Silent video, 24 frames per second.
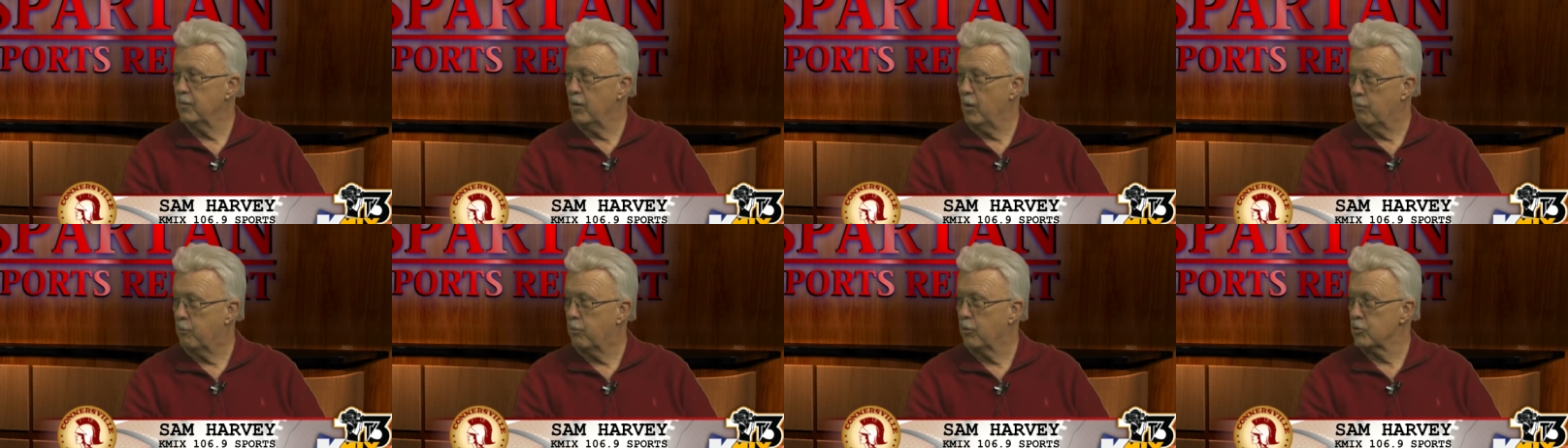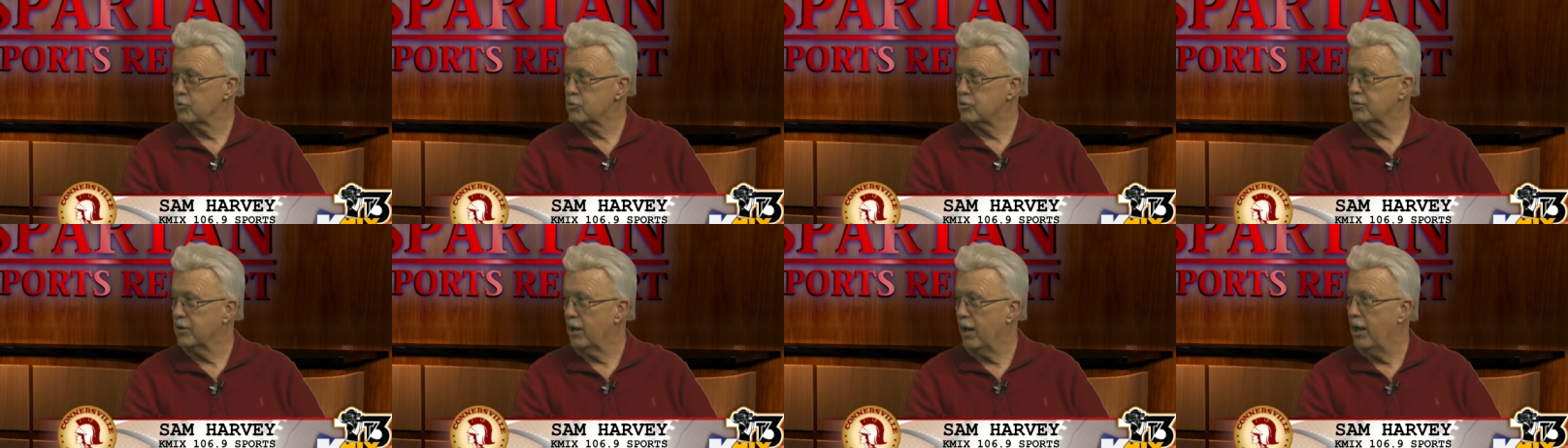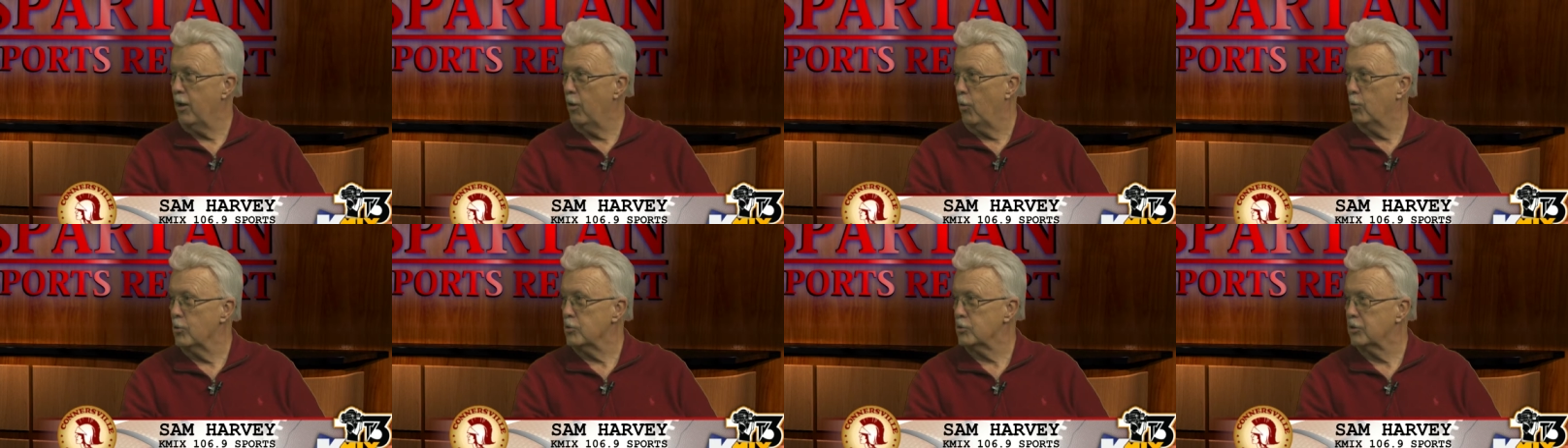a person that
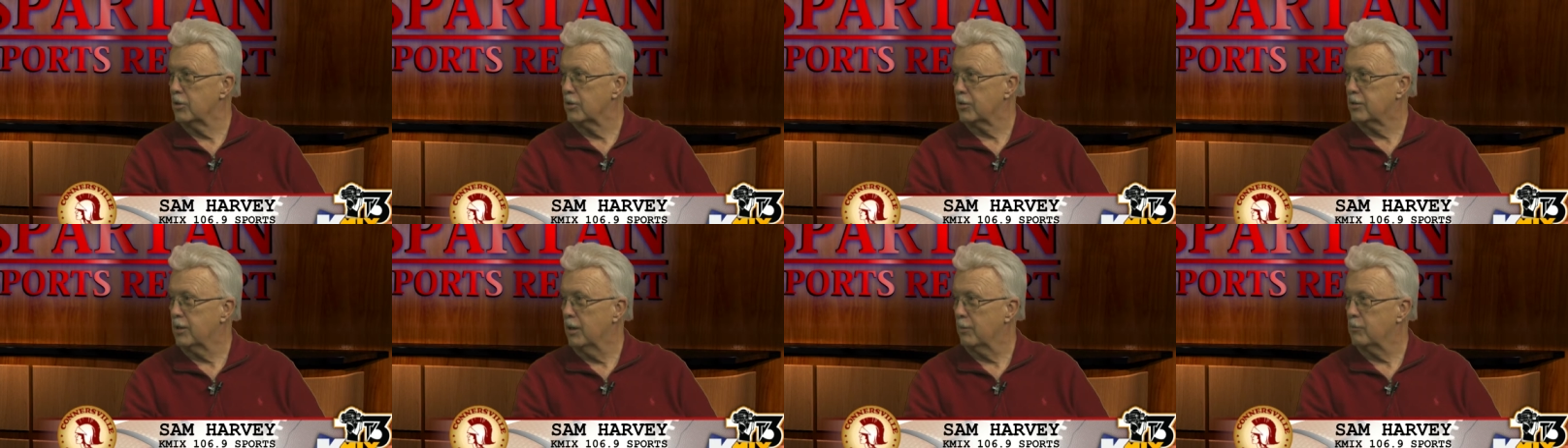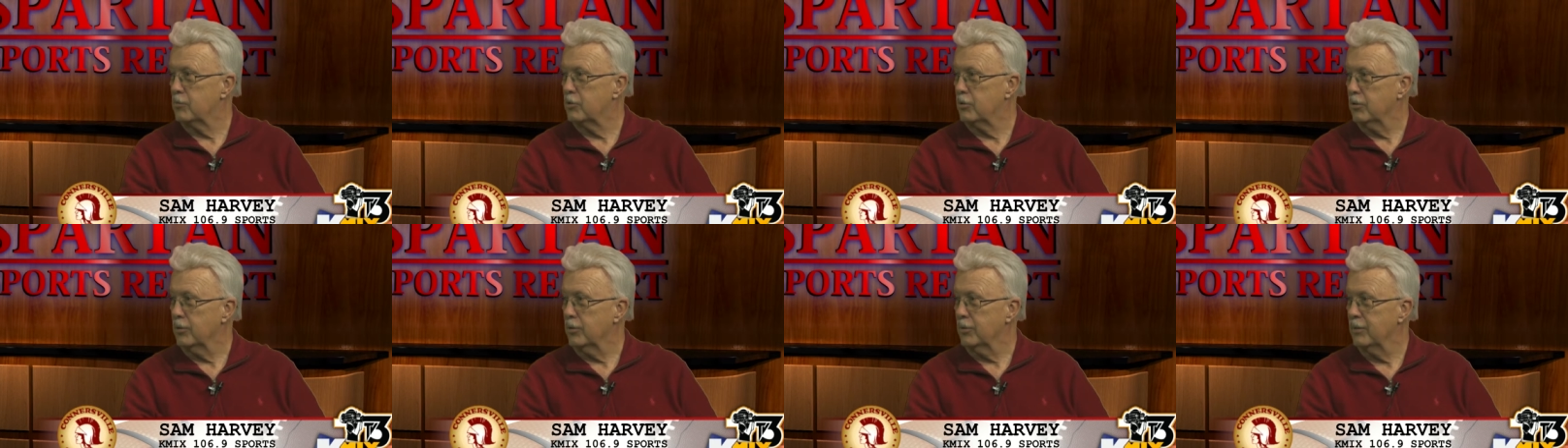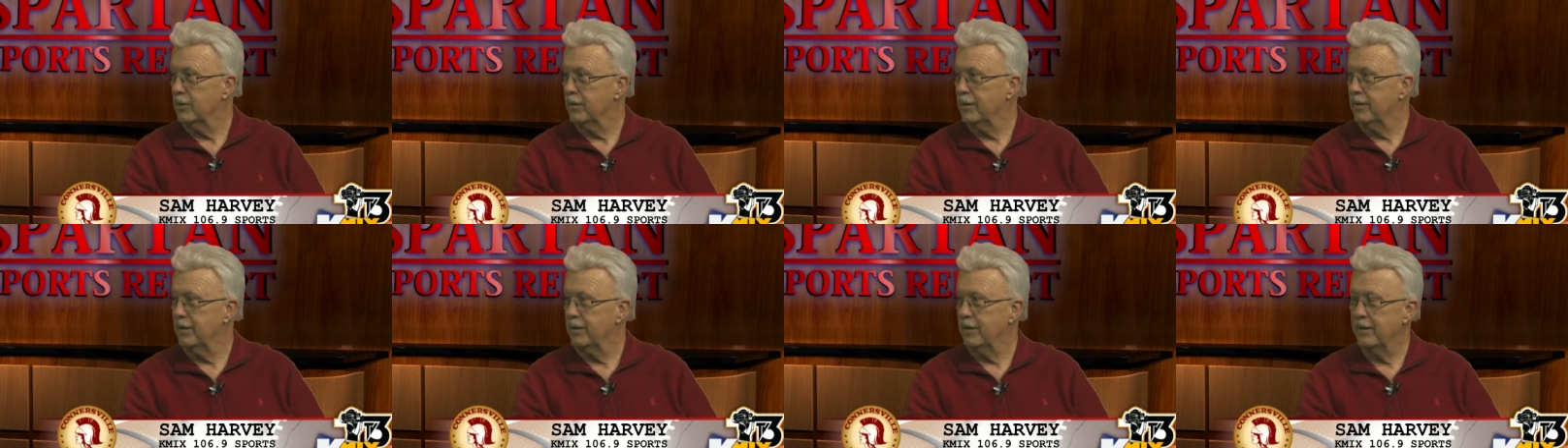I always looked up to.
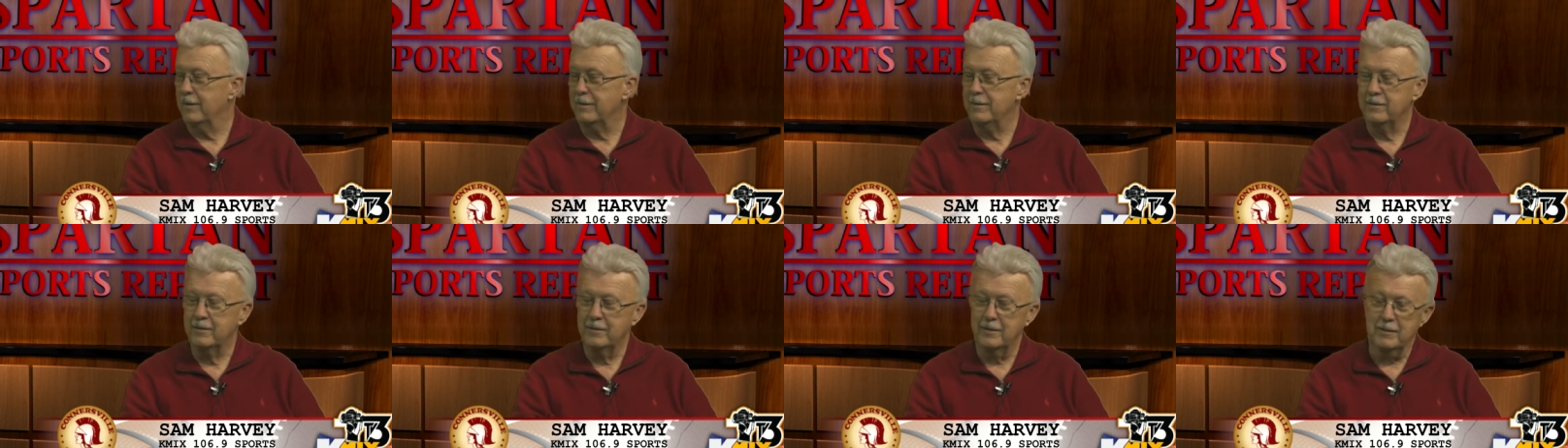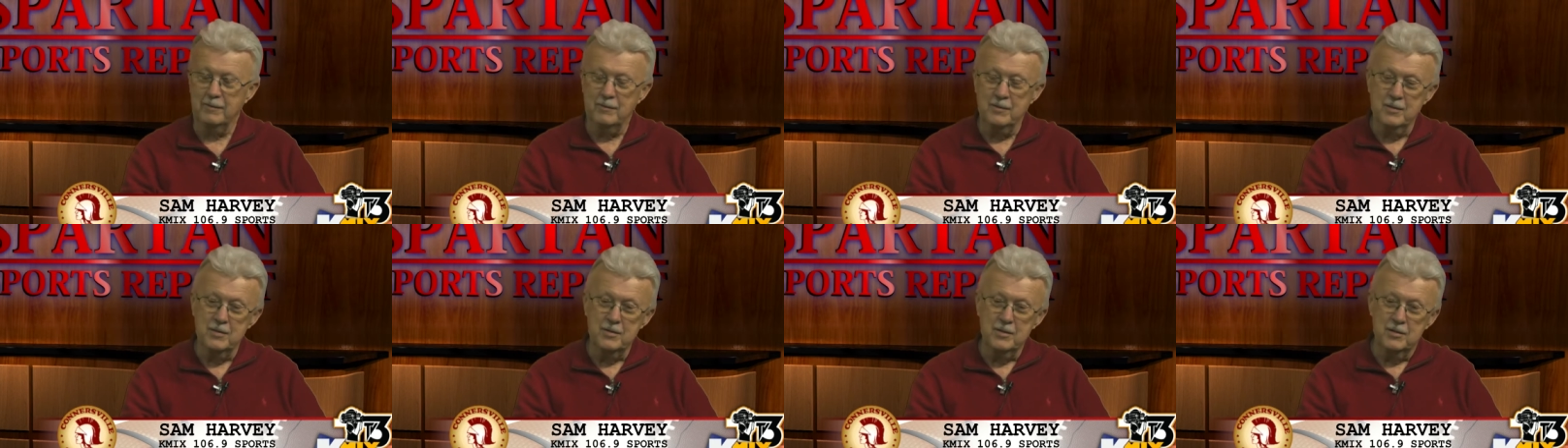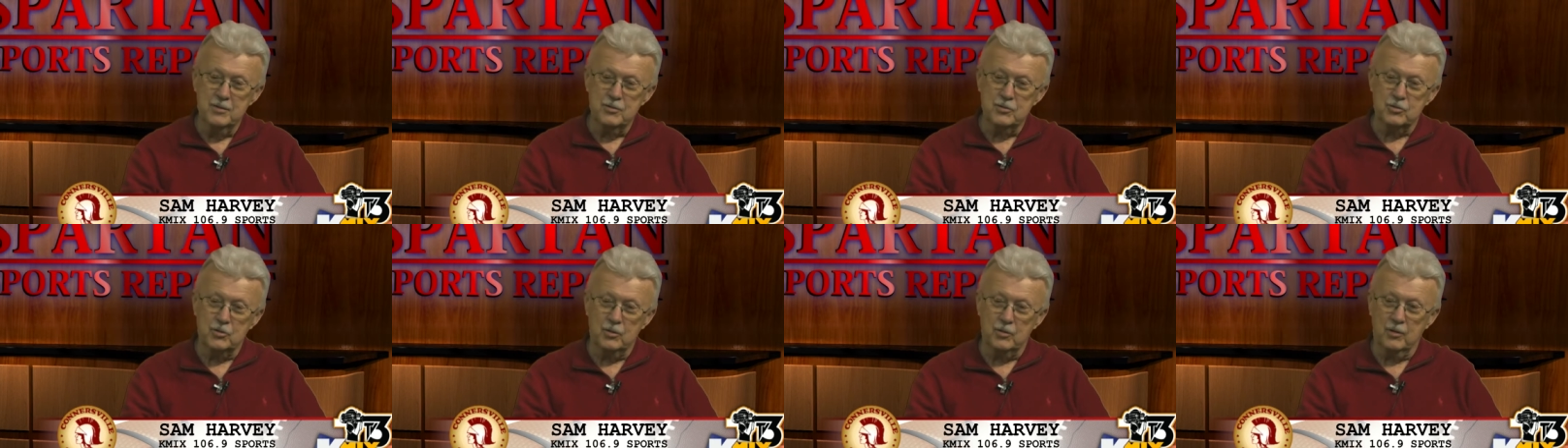And uh,
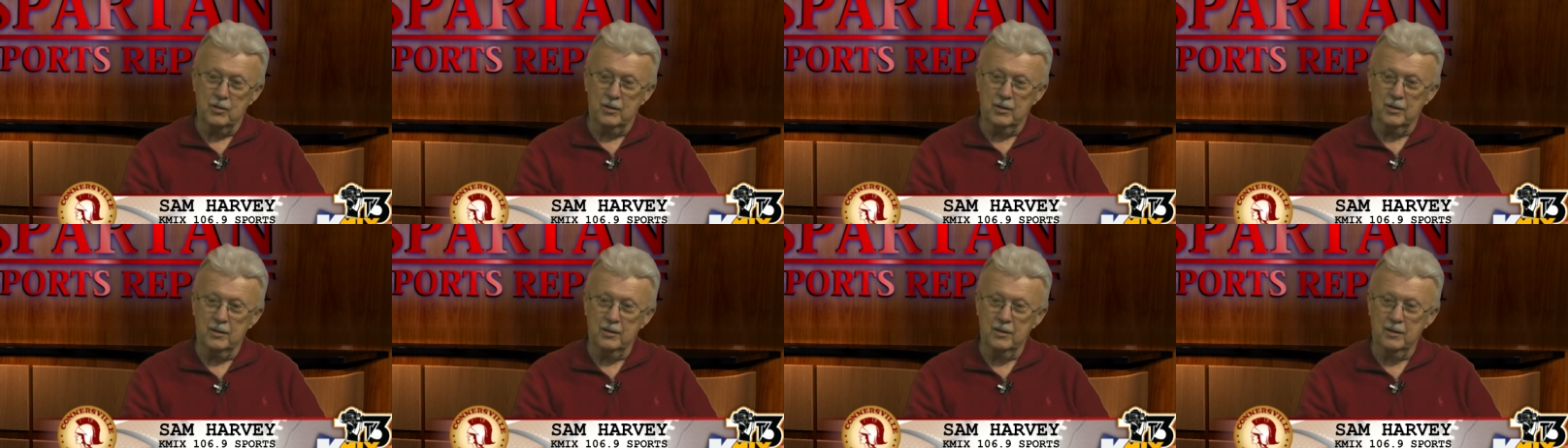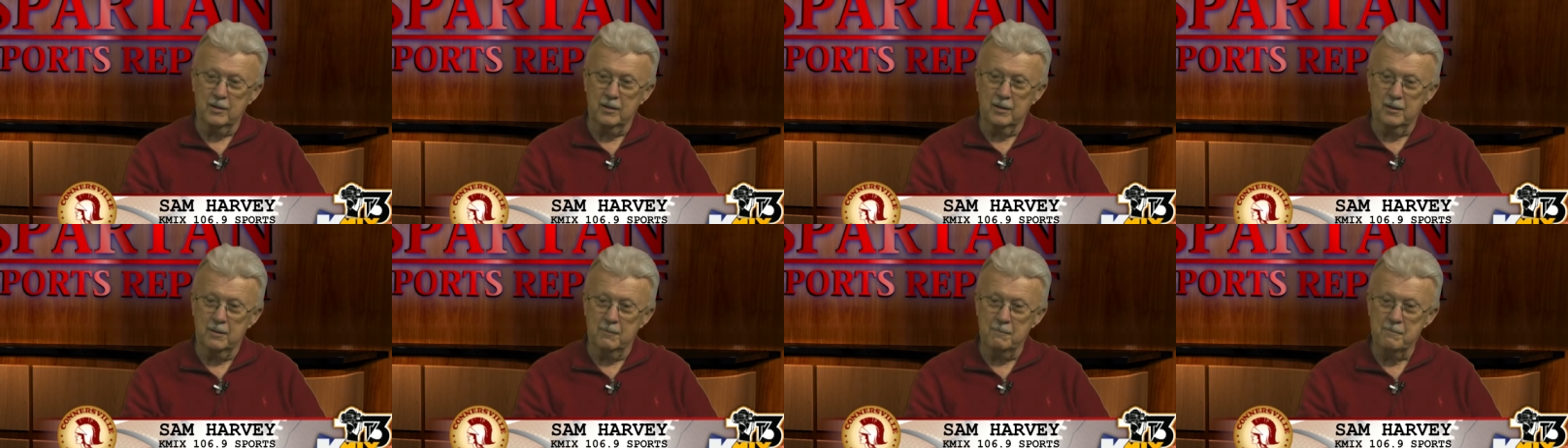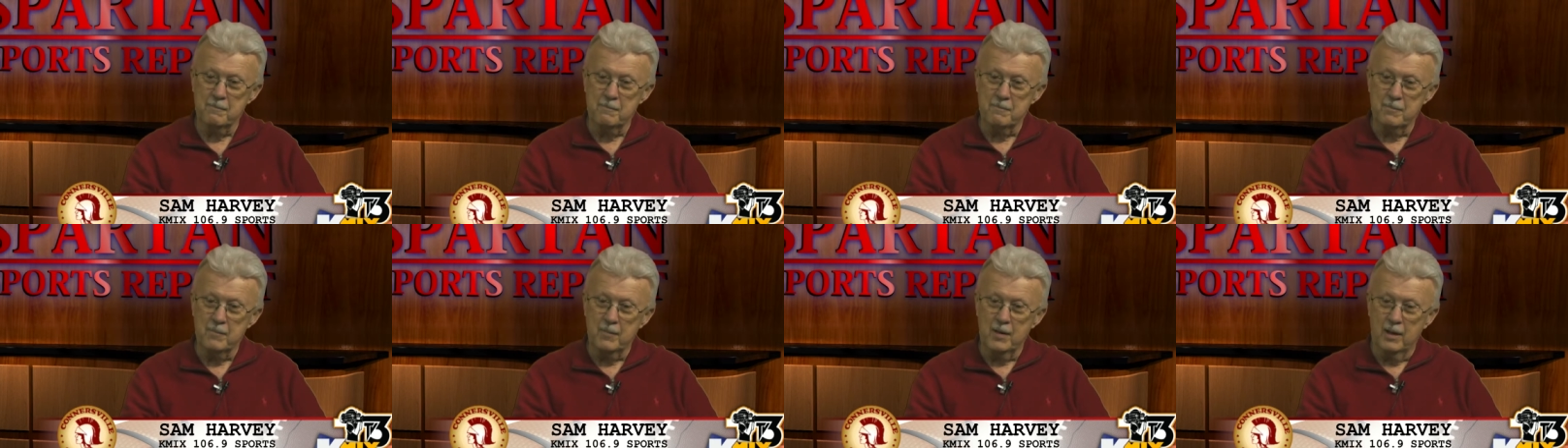certainly um,